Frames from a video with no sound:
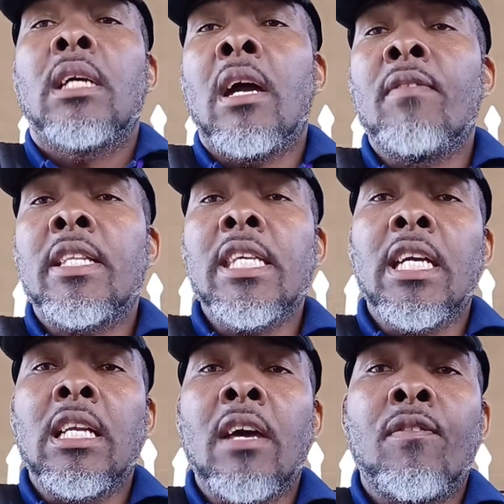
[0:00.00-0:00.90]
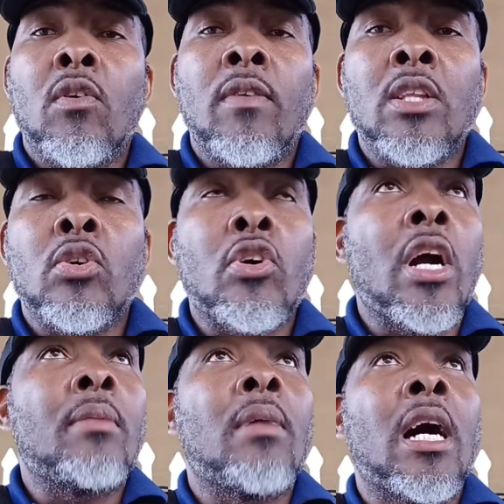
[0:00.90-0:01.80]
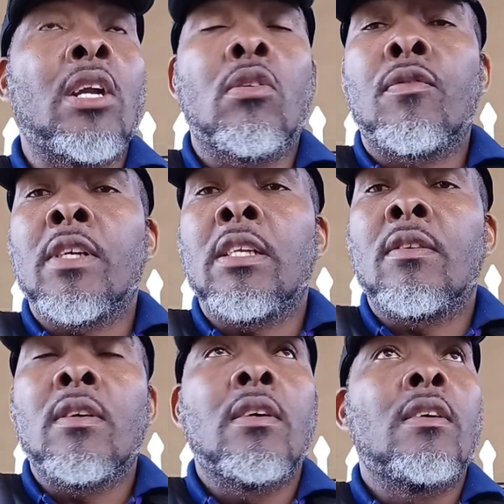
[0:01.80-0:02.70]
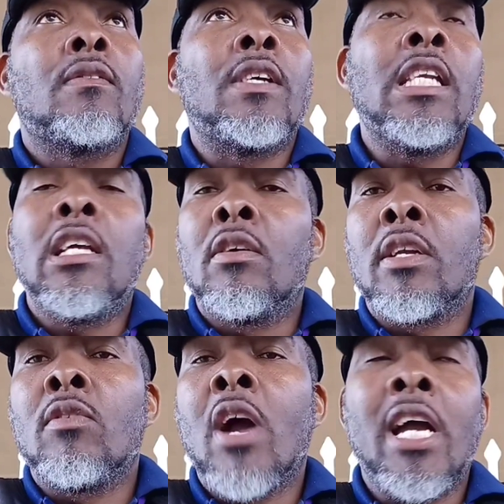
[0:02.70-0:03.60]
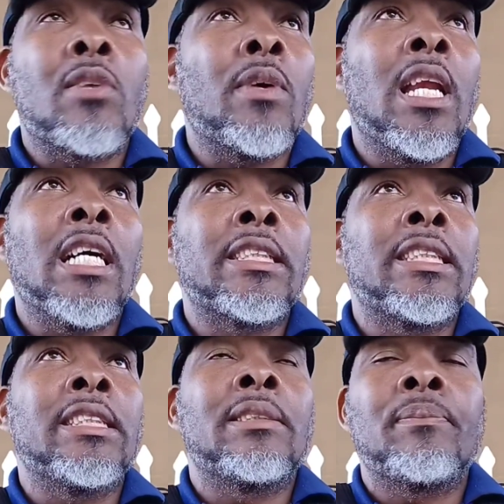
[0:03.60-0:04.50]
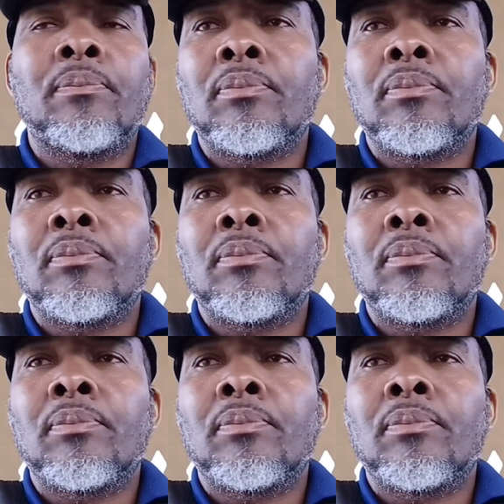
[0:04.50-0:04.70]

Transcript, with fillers: everything left over to grandma now for, for deal with the right wheel and sitting.